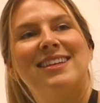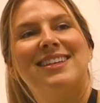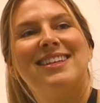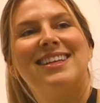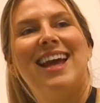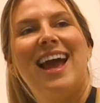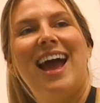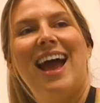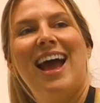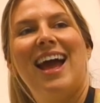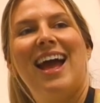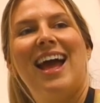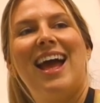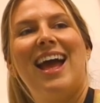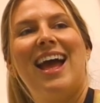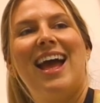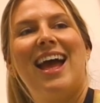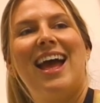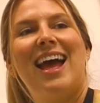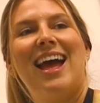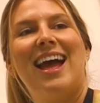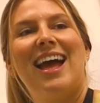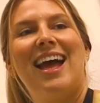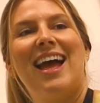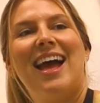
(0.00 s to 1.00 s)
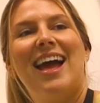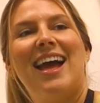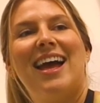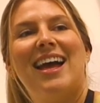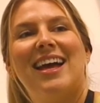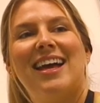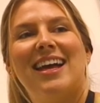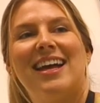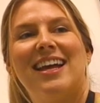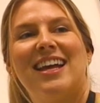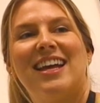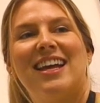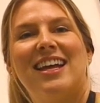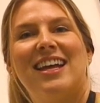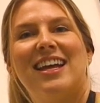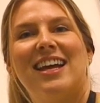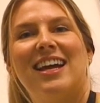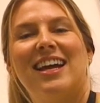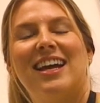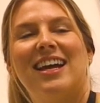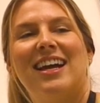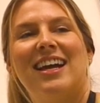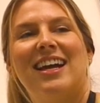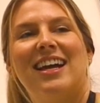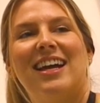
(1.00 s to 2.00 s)
media coordinator makes sure she checks it after
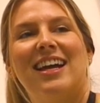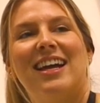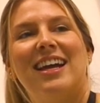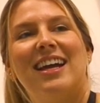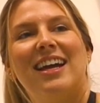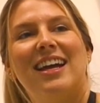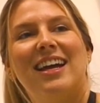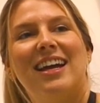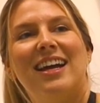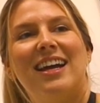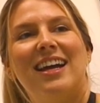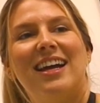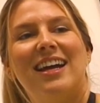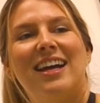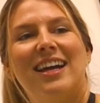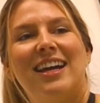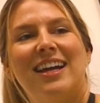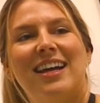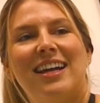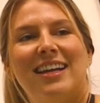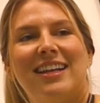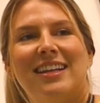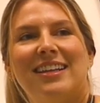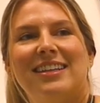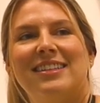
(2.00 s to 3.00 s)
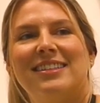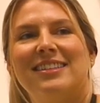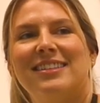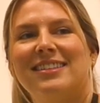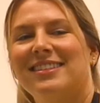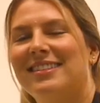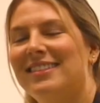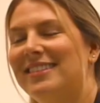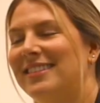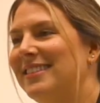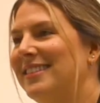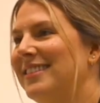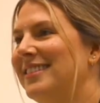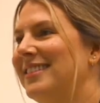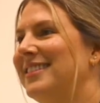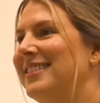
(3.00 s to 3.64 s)
she's done broadcasting the live stream.